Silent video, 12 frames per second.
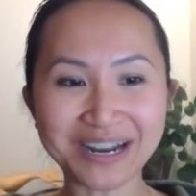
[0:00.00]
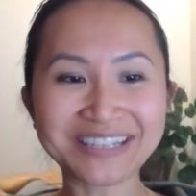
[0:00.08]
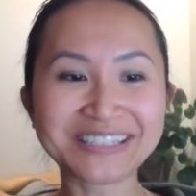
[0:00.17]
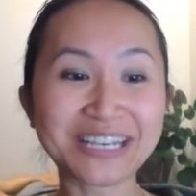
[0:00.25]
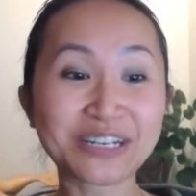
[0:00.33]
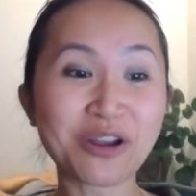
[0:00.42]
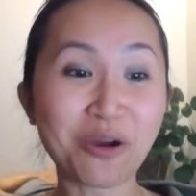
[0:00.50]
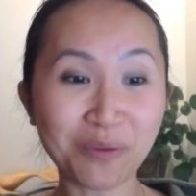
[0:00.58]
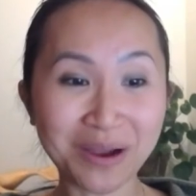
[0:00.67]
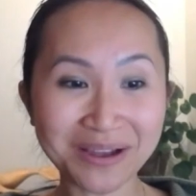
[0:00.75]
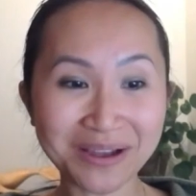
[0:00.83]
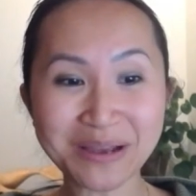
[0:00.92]
And I say
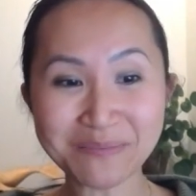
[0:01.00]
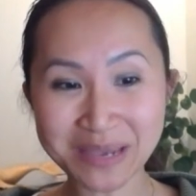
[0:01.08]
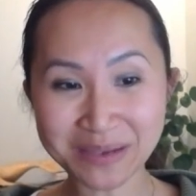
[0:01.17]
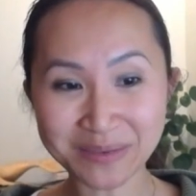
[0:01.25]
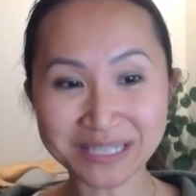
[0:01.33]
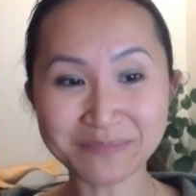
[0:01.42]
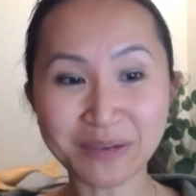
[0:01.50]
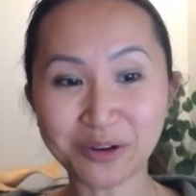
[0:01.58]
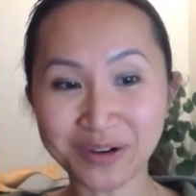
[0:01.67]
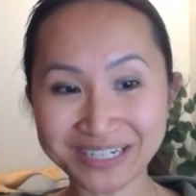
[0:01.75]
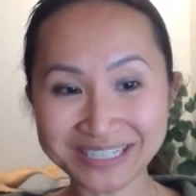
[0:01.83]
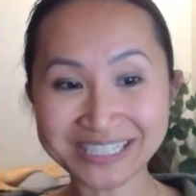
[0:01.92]
Noah, my baby, is my
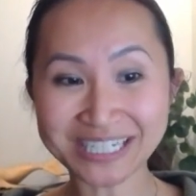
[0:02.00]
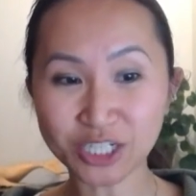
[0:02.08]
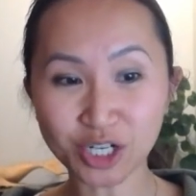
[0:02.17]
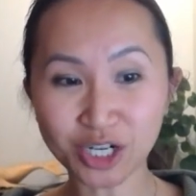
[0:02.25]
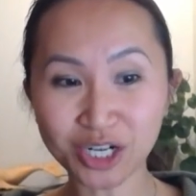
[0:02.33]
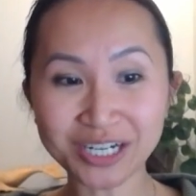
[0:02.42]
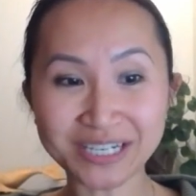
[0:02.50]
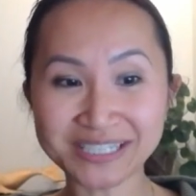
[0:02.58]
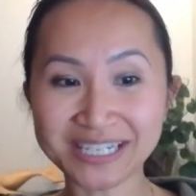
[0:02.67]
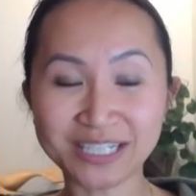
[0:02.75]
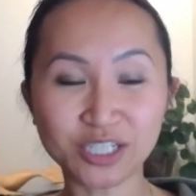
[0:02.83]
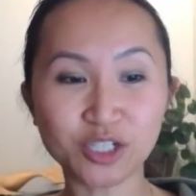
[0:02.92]
greatest teacher because
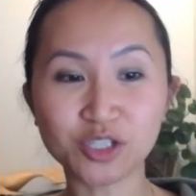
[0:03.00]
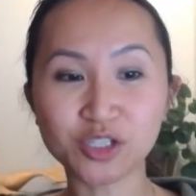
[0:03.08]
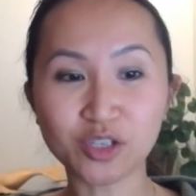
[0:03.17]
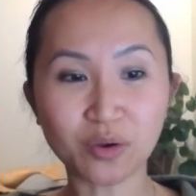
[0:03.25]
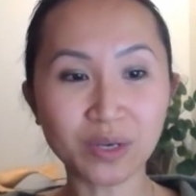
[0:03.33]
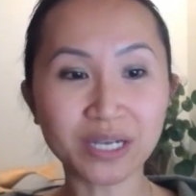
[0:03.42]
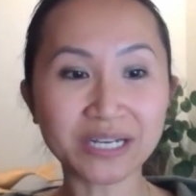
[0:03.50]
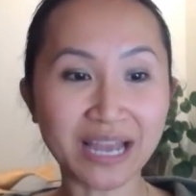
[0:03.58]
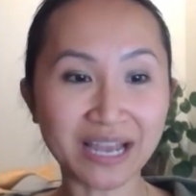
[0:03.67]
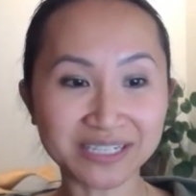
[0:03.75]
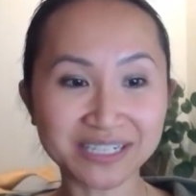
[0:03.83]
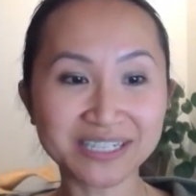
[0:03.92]
he's just so
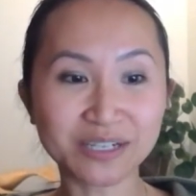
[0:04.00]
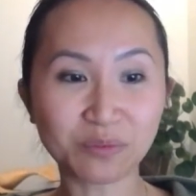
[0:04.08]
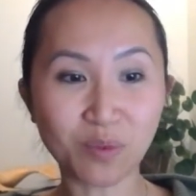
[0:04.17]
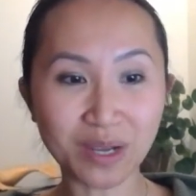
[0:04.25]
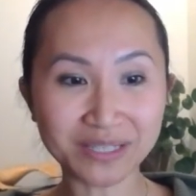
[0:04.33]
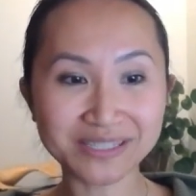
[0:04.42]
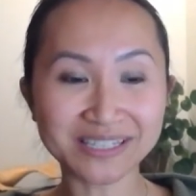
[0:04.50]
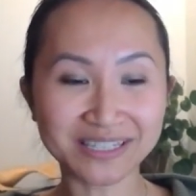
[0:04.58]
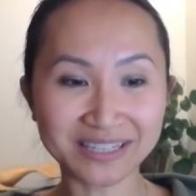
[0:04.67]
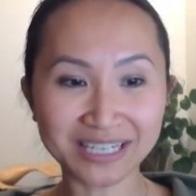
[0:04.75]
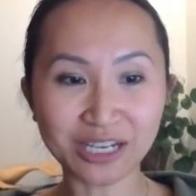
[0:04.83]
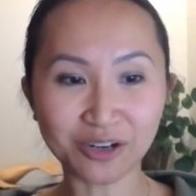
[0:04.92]
connected to what's
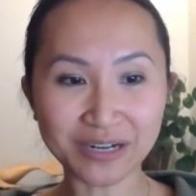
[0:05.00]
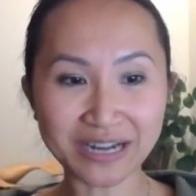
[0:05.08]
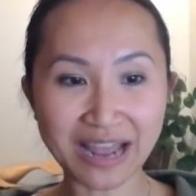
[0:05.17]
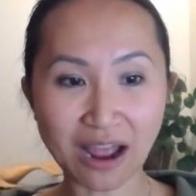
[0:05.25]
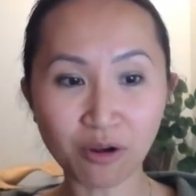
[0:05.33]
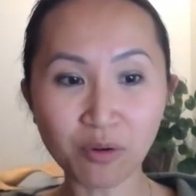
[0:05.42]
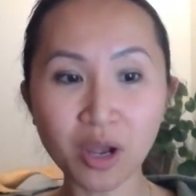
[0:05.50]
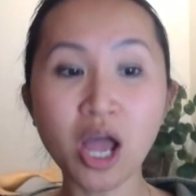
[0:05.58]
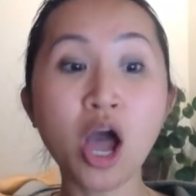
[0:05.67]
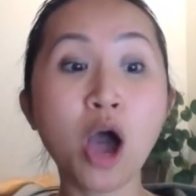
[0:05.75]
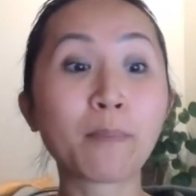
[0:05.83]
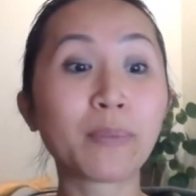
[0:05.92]
in the here and now,
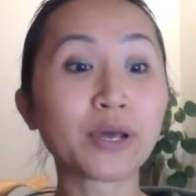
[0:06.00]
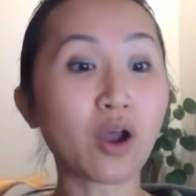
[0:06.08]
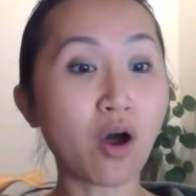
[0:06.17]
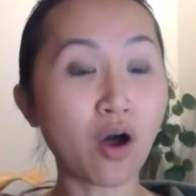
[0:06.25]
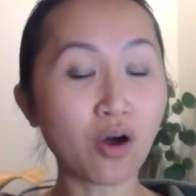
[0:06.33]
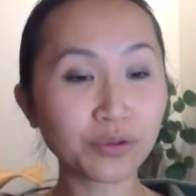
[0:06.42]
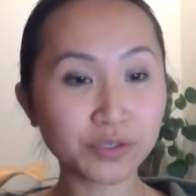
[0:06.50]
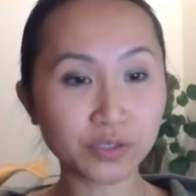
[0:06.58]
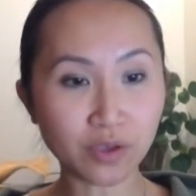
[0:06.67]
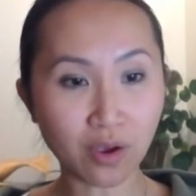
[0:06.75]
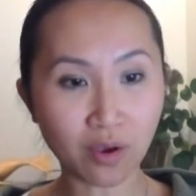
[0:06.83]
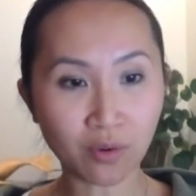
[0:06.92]
but
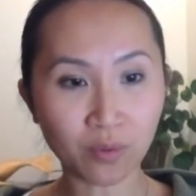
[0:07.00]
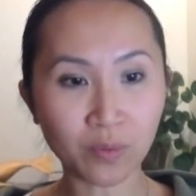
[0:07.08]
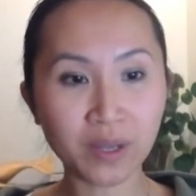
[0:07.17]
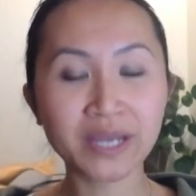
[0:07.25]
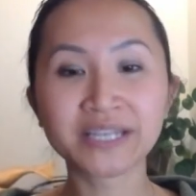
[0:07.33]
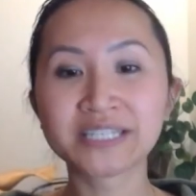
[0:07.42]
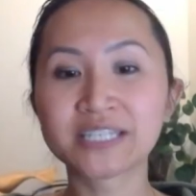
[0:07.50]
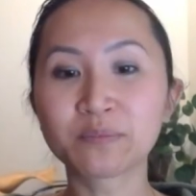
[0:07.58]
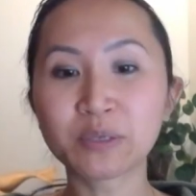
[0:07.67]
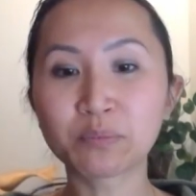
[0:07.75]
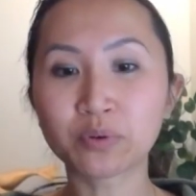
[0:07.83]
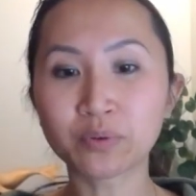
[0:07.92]
also to
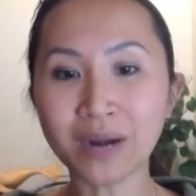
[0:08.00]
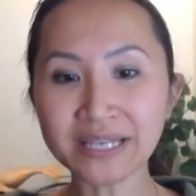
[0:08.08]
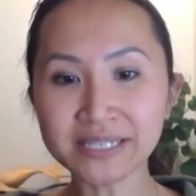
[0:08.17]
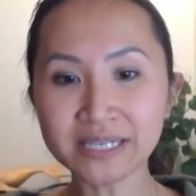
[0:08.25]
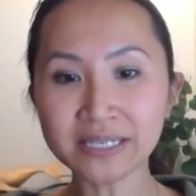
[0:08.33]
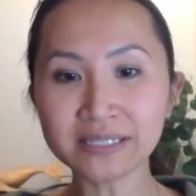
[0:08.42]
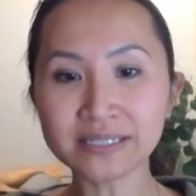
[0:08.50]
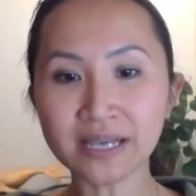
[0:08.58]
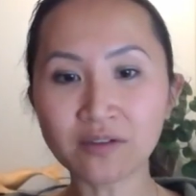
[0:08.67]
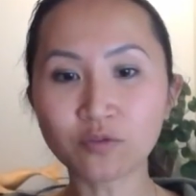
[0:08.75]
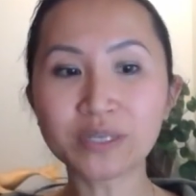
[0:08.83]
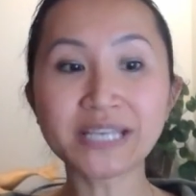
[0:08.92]
be present
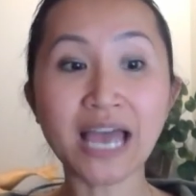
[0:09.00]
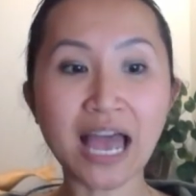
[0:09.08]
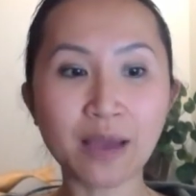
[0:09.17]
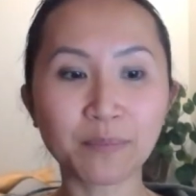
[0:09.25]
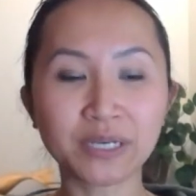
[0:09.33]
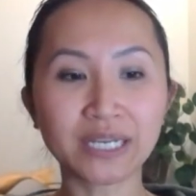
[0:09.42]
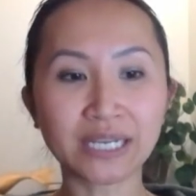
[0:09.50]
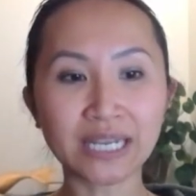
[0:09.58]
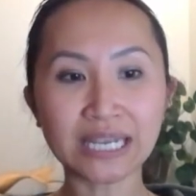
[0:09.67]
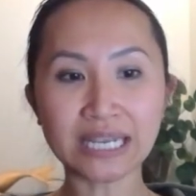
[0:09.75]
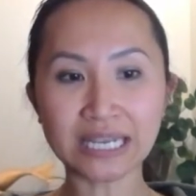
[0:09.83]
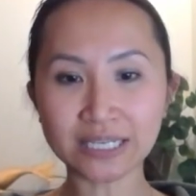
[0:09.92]
of what's happening
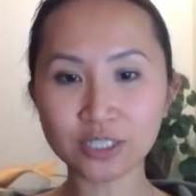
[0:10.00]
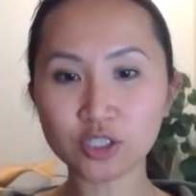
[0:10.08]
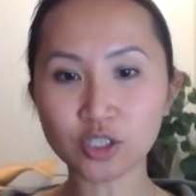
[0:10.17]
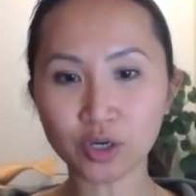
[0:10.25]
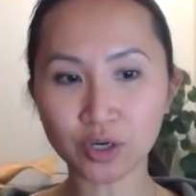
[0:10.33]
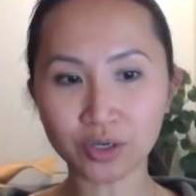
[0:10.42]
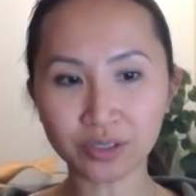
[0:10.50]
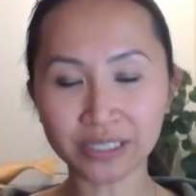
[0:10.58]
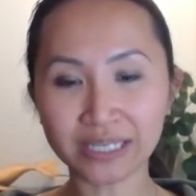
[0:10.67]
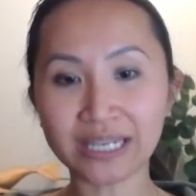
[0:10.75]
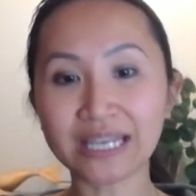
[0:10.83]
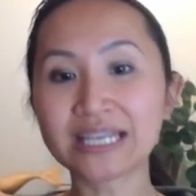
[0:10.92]

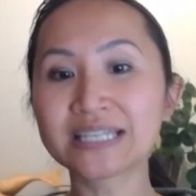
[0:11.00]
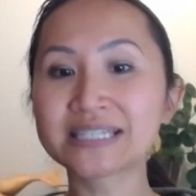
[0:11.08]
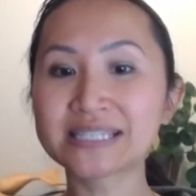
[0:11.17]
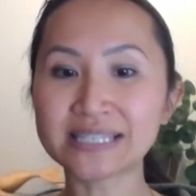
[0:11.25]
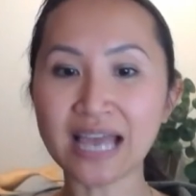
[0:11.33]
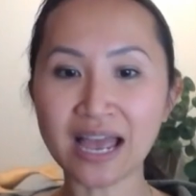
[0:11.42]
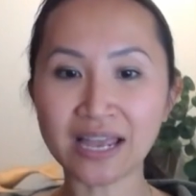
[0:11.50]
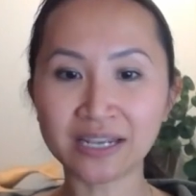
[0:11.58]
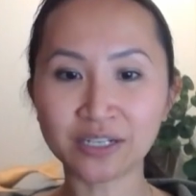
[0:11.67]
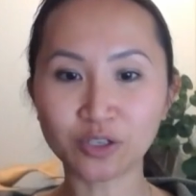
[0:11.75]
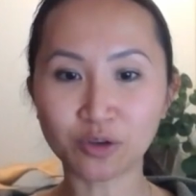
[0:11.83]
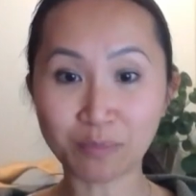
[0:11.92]
internally,
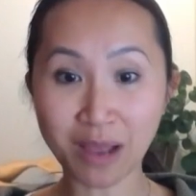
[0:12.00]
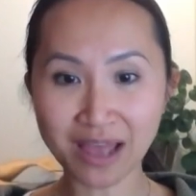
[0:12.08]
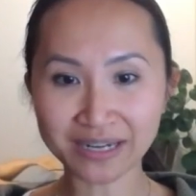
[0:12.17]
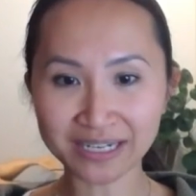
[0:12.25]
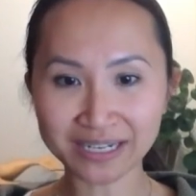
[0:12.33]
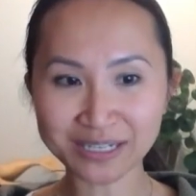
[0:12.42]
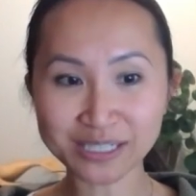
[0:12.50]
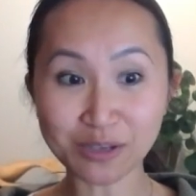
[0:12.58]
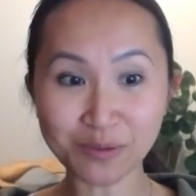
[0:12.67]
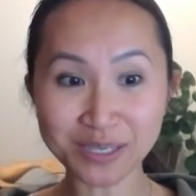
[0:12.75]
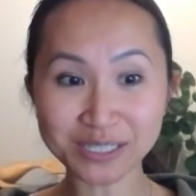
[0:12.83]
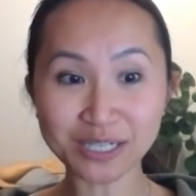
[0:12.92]
inside your body.
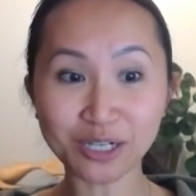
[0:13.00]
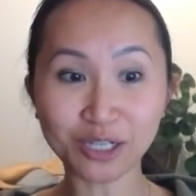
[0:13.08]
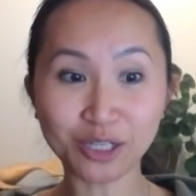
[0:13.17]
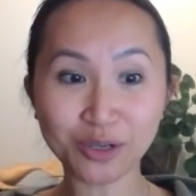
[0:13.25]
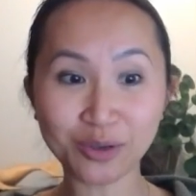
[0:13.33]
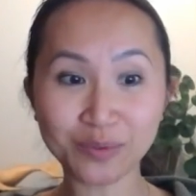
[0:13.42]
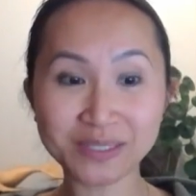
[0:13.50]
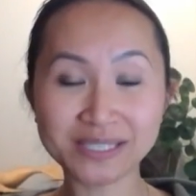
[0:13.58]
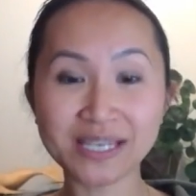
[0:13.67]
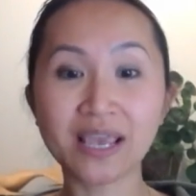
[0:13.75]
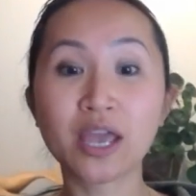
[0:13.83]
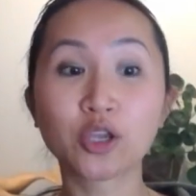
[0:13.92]
So this includes
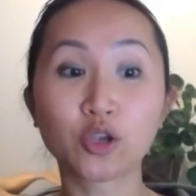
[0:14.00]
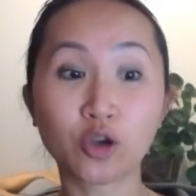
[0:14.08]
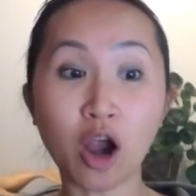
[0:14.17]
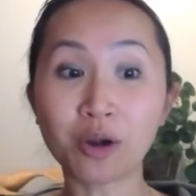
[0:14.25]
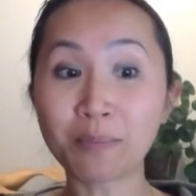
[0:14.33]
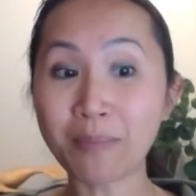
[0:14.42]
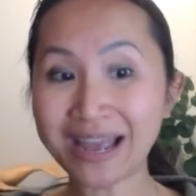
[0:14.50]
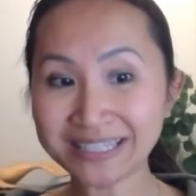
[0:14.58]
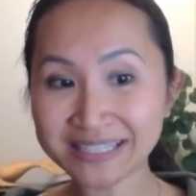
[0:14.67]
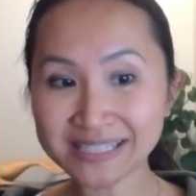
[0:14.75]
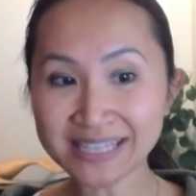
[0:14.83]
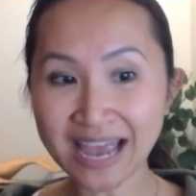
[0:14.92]
our
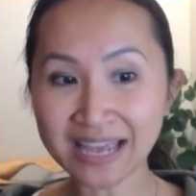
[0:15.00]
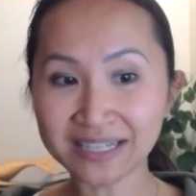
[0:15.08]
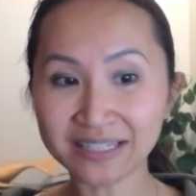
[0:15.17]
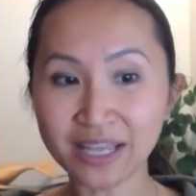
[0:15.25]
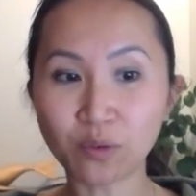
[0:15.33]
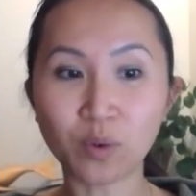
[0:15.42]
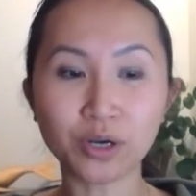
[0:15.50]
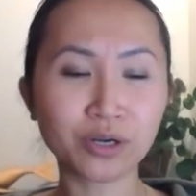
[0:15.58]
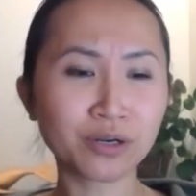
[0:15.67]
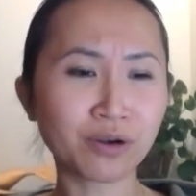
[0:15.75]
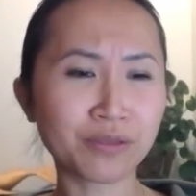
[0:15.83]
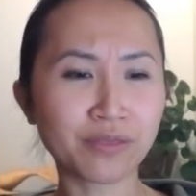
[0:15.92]
mindset. Like, what
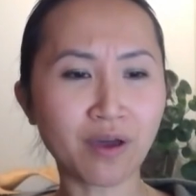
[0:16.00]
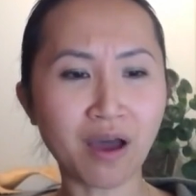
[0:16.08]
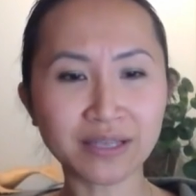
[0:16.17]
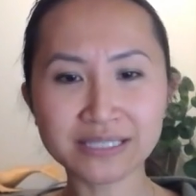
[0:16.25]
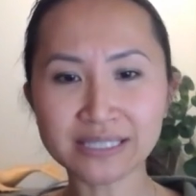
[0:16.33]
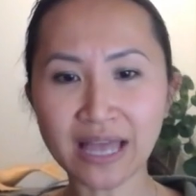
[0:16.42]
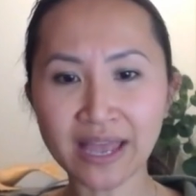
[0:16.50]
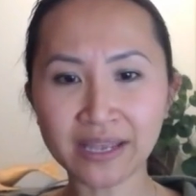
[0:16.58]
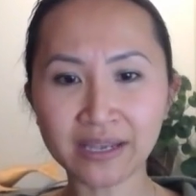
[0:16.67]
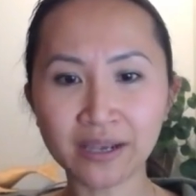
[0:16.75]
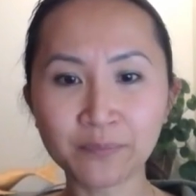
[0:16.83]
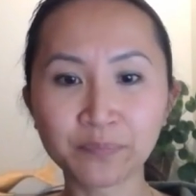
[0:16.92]
are our thoughts
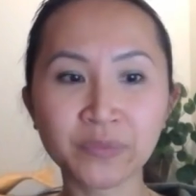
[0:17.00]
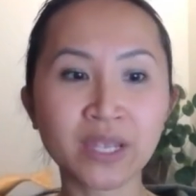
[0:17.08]
like?